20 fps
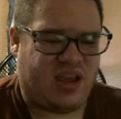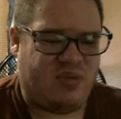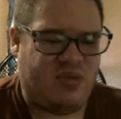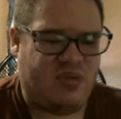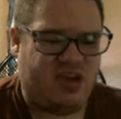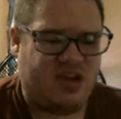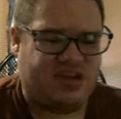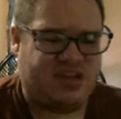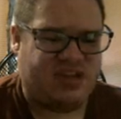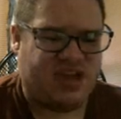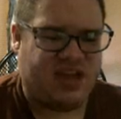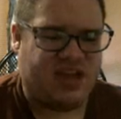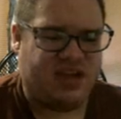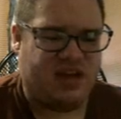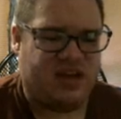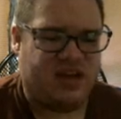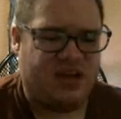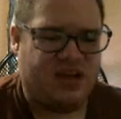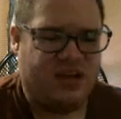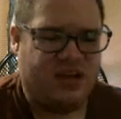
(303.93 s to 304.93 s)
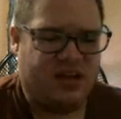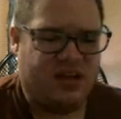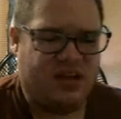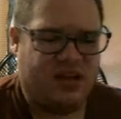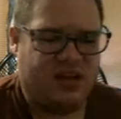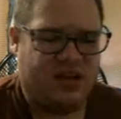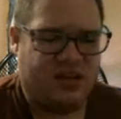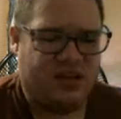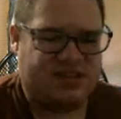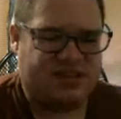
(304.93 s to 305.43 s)
music
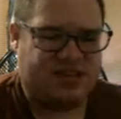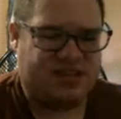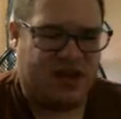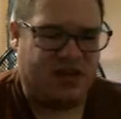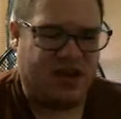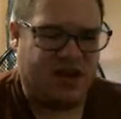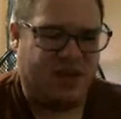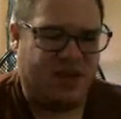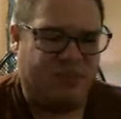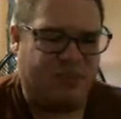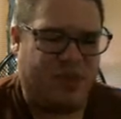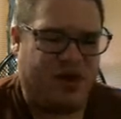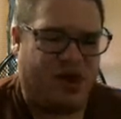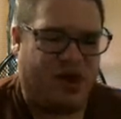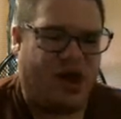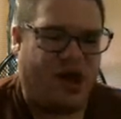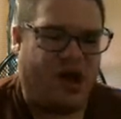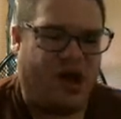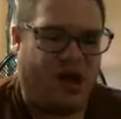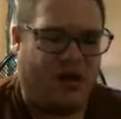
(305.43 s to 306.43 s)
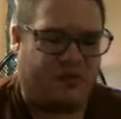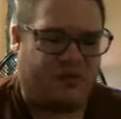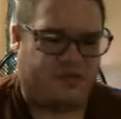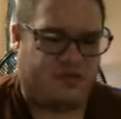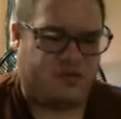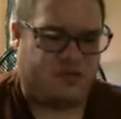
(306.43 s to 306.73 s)
sounding a bit off?